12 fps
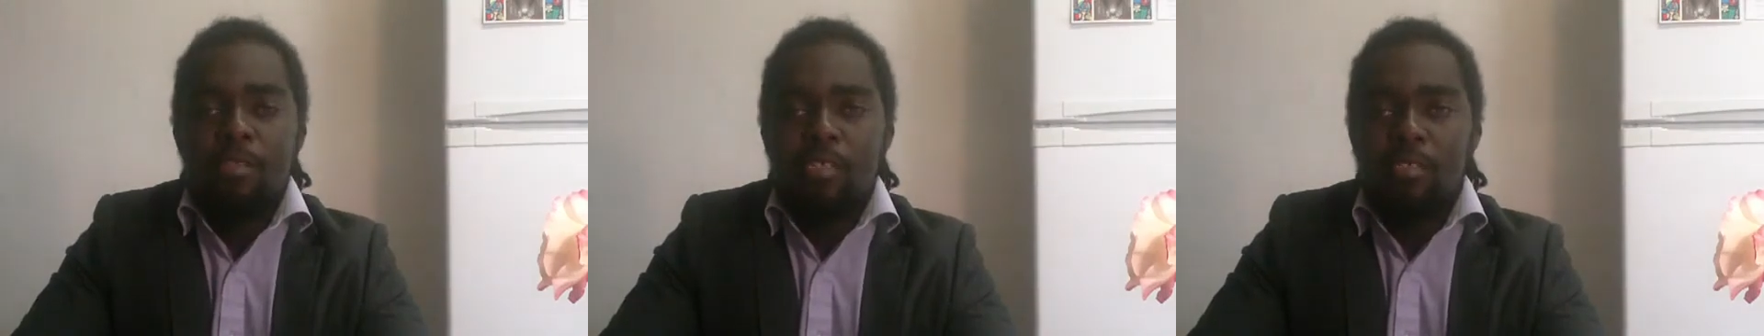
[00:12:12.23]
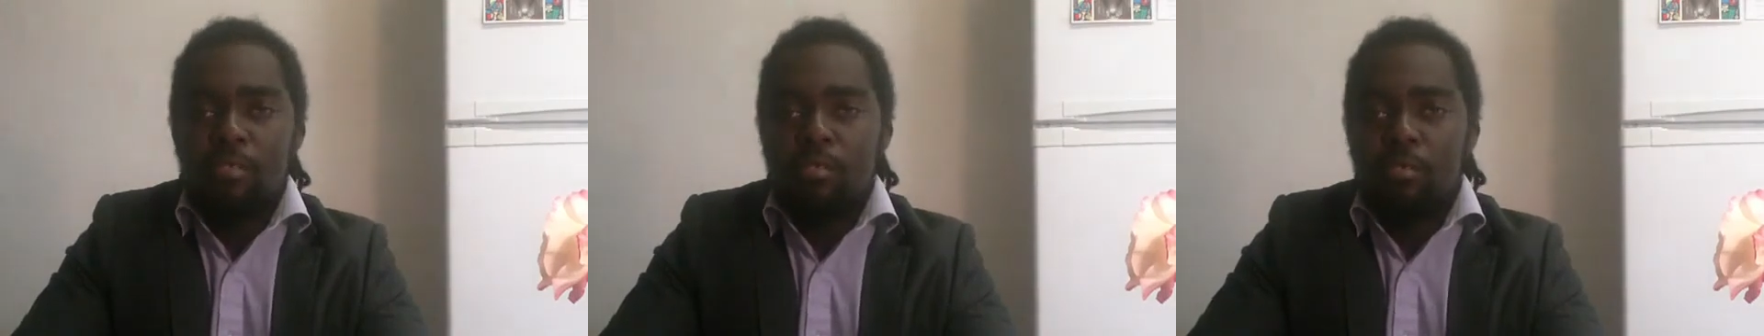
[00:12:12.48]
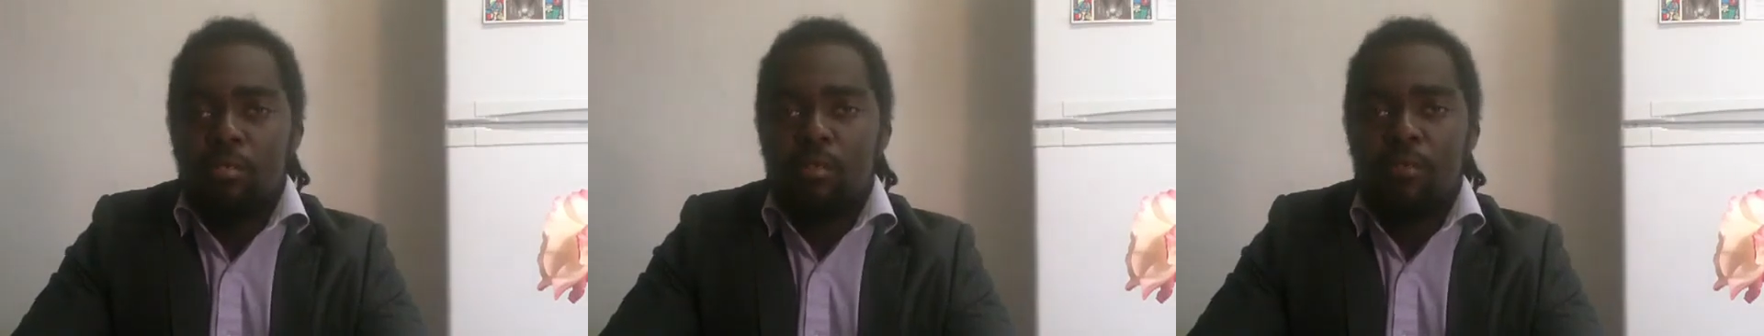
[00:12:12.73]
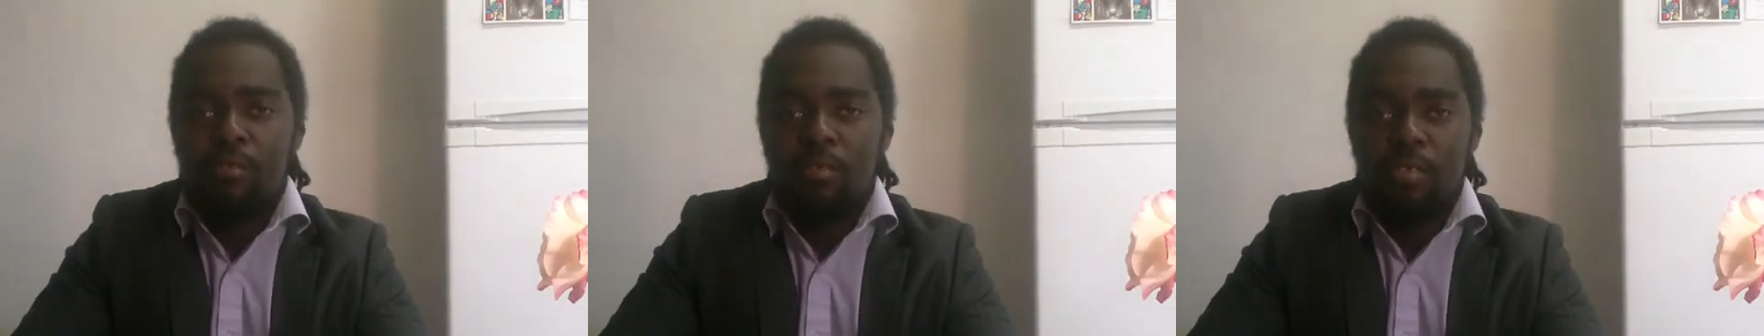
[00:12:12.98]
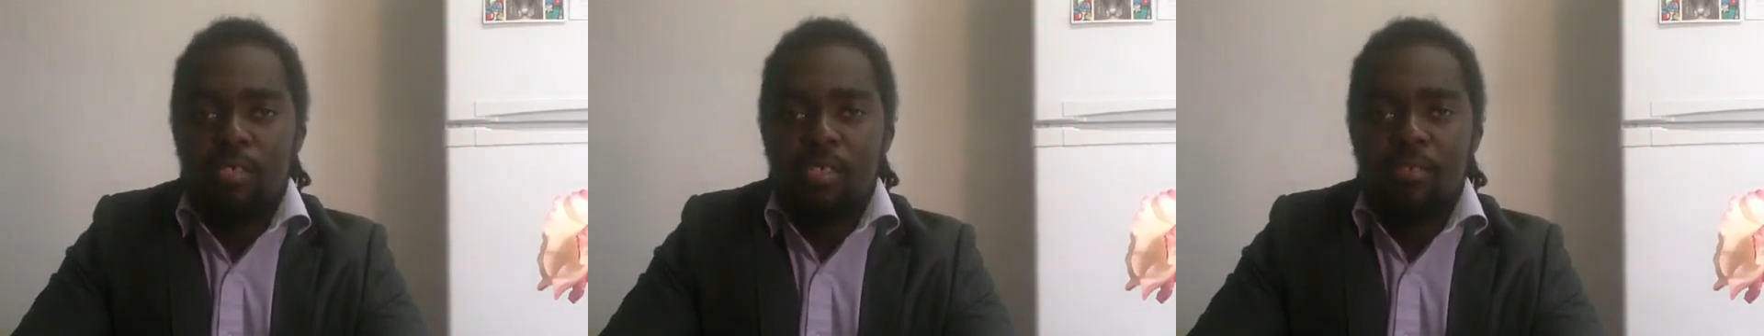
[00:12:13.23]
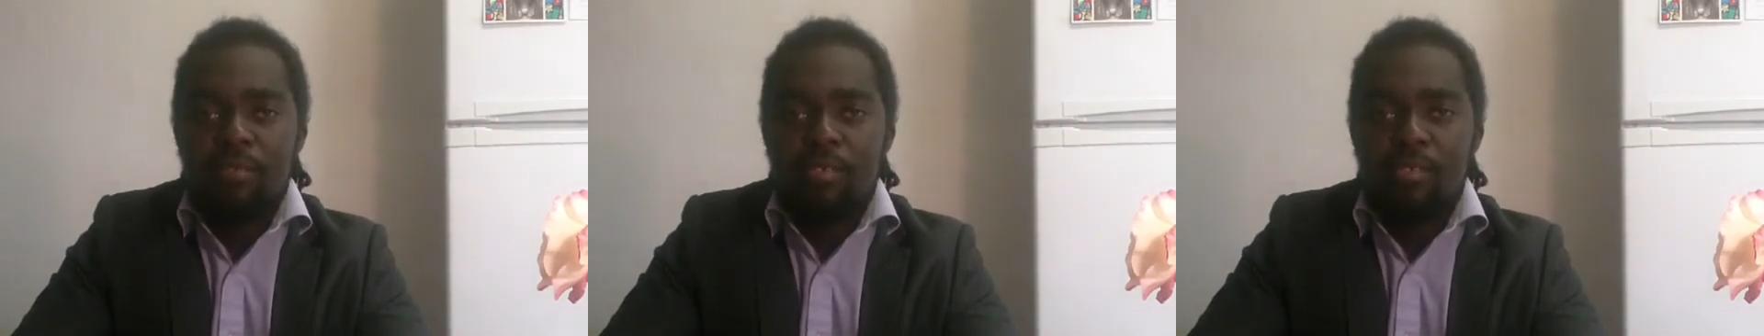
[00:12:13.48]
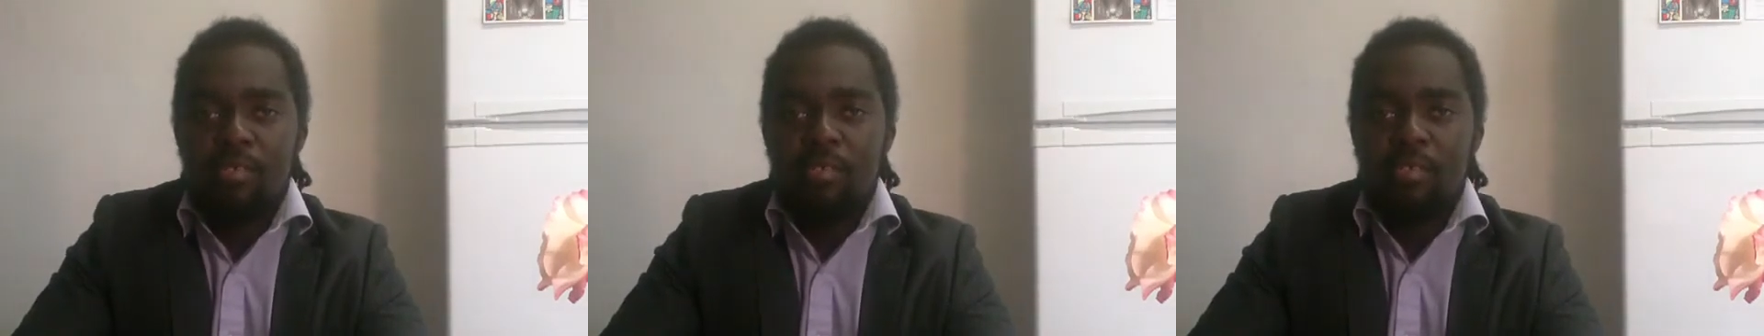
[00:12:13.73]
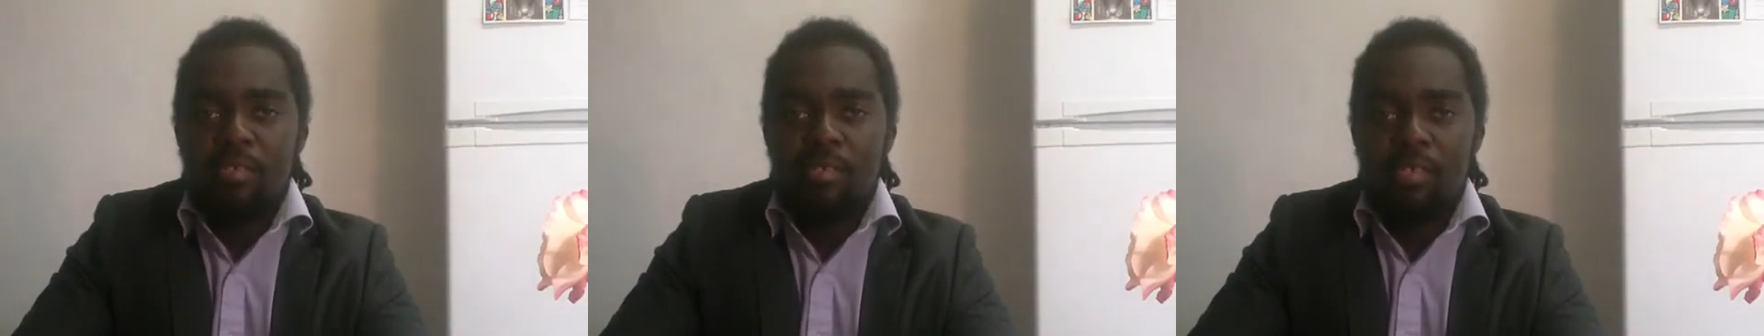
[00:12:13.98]
Institute of Knowledge and
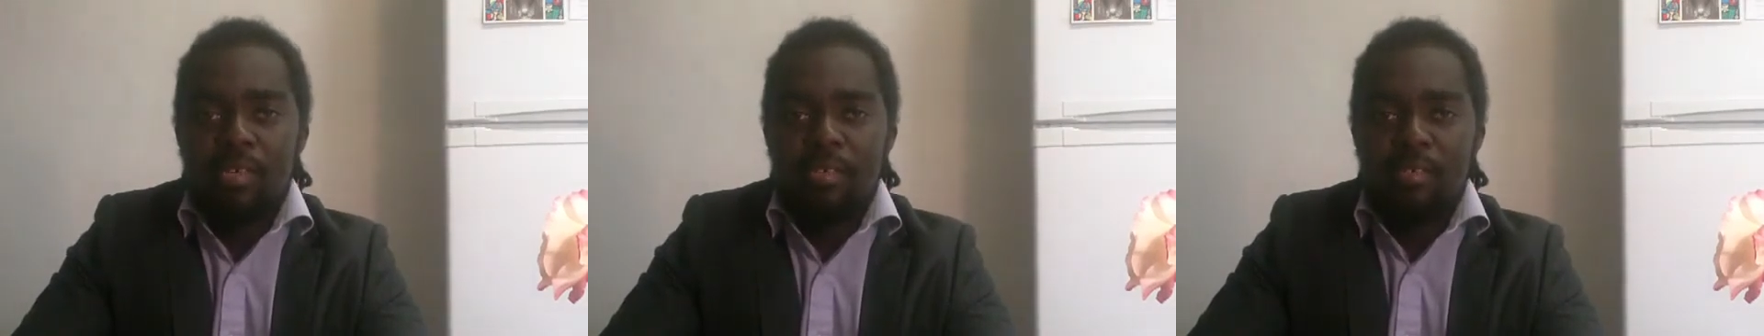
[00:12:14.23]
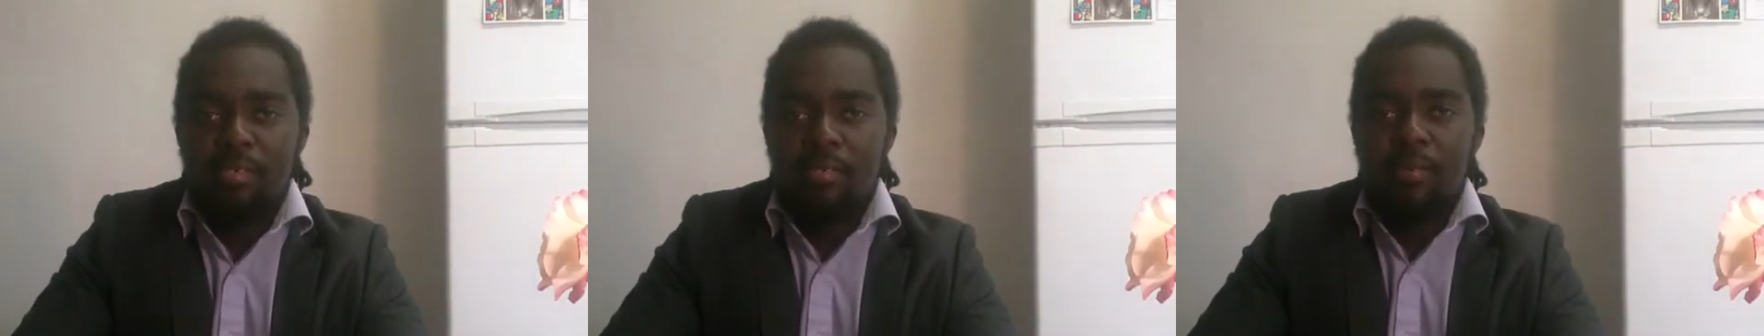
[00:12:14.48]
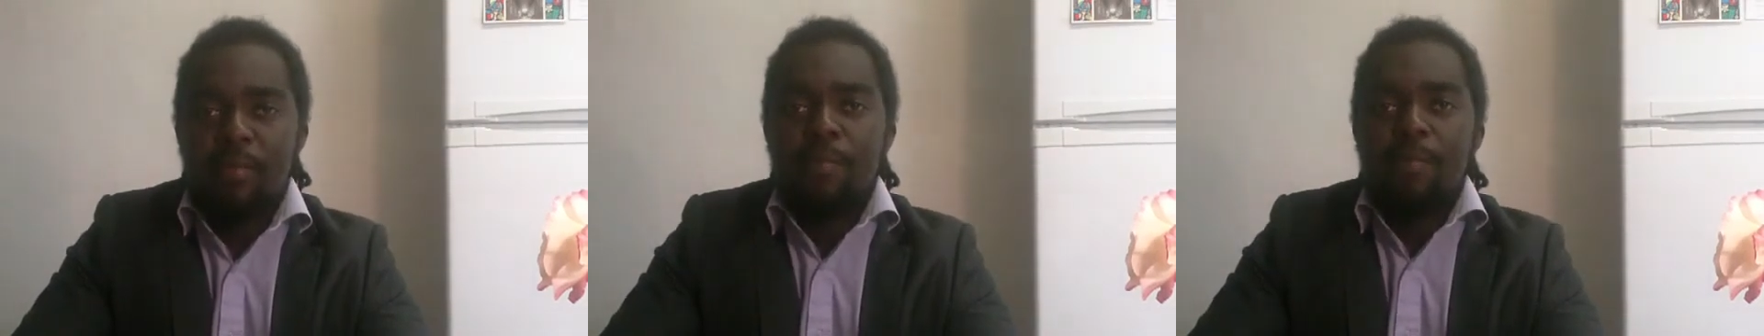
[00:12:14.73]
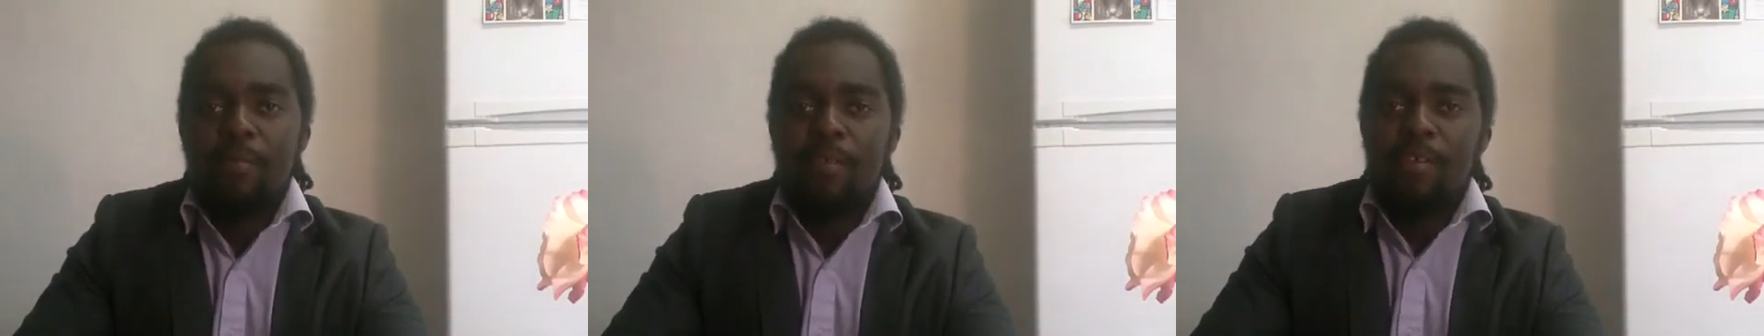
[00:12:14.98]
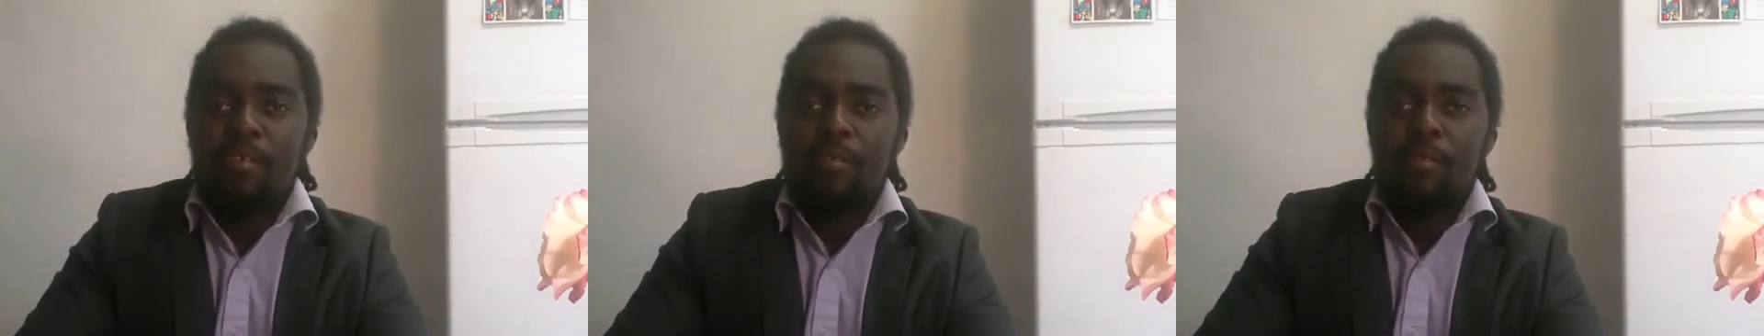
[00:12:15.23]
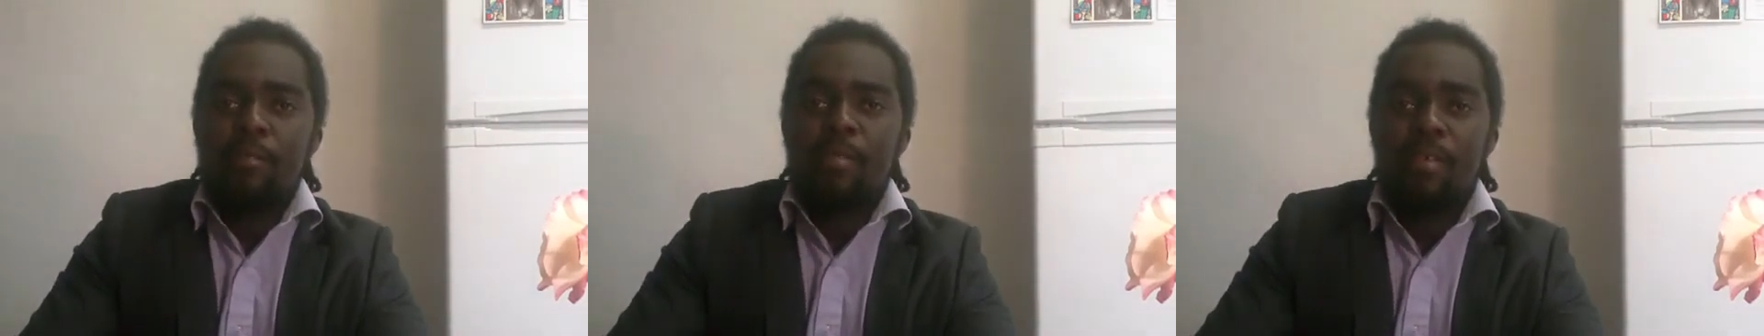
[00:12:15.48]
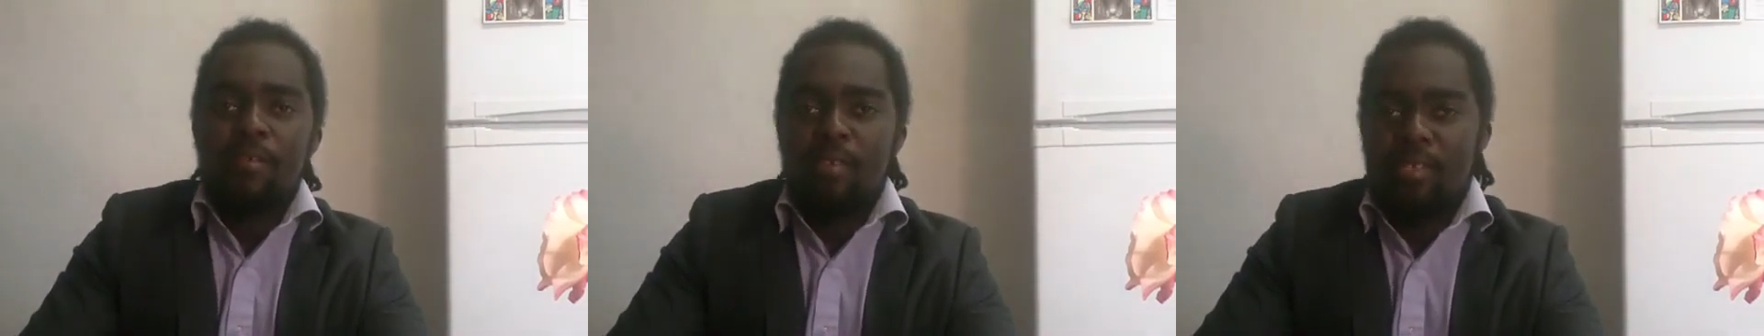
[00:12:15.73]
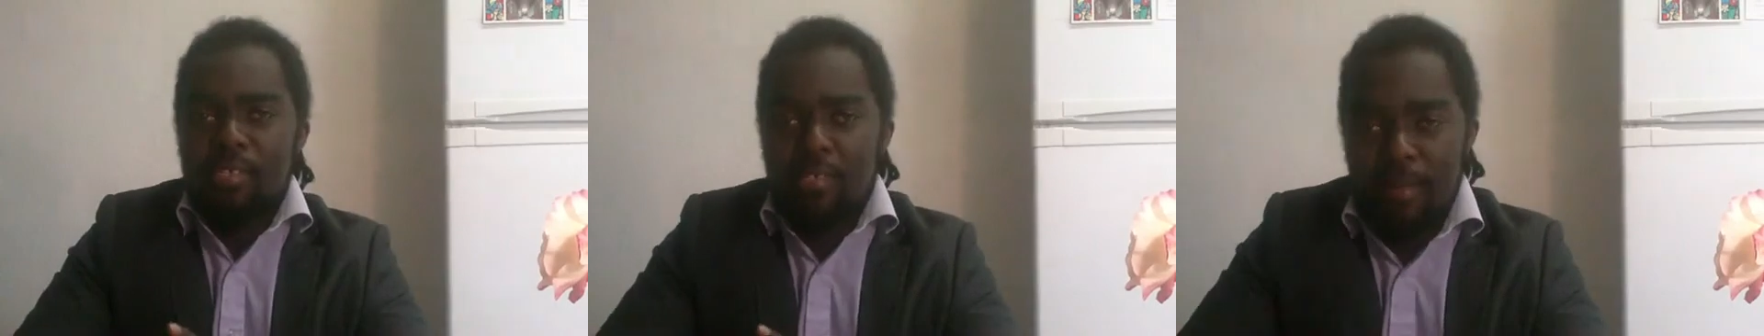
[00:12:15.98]
Research in Science. Thank you. Have a
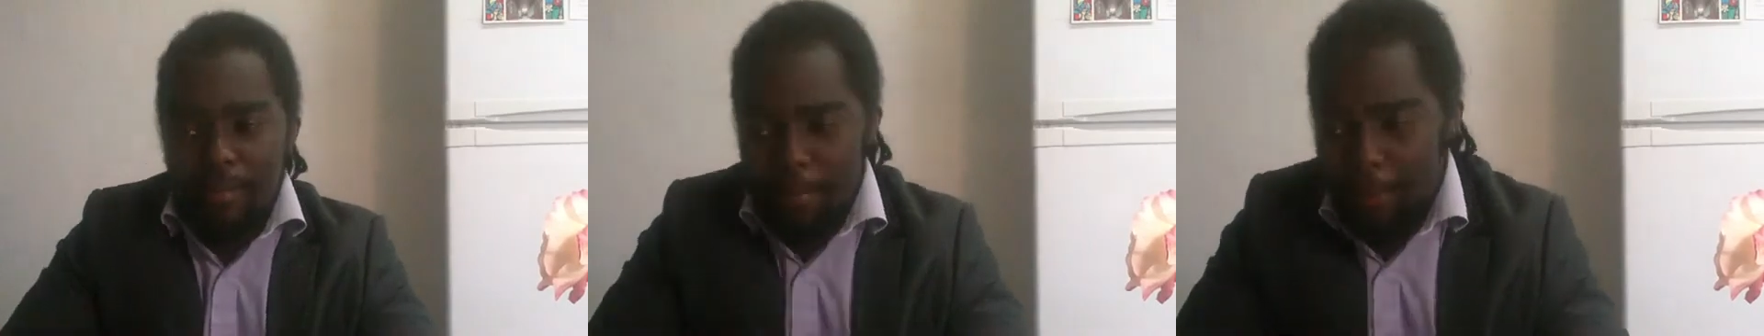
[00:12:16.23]
nice day.